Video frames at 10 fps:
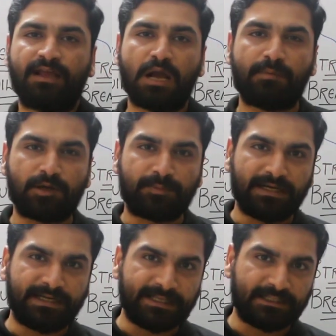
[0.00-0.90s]

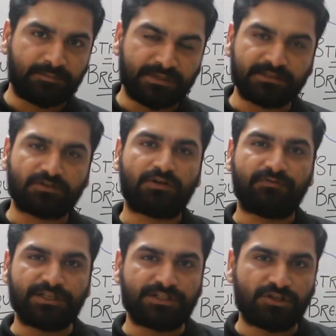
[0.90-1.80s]
Abutment teeth means
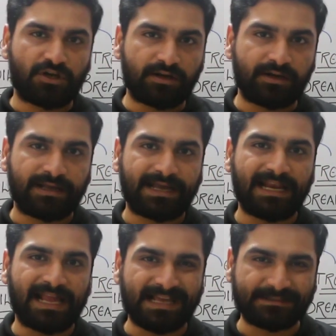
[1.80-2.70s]
on which your
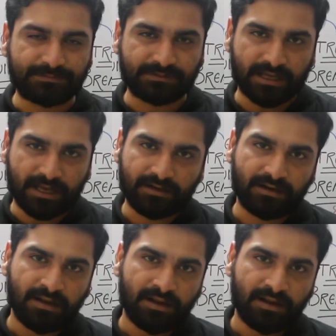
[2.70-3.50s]
clasps are